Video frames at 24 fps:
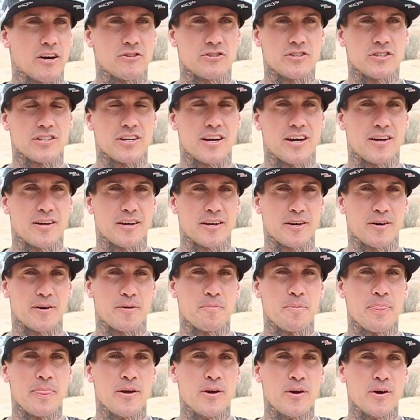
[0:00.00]
I was just kind of like
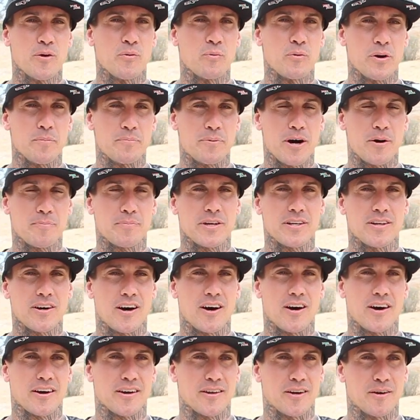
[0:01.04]
a whip puppy
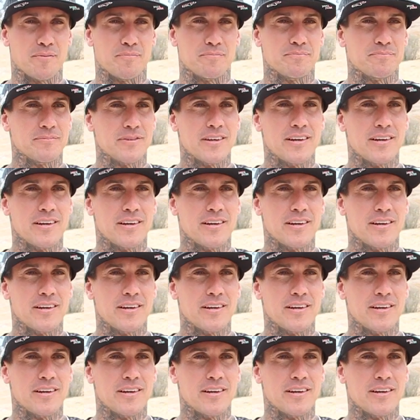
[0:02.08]
dog, and I'm,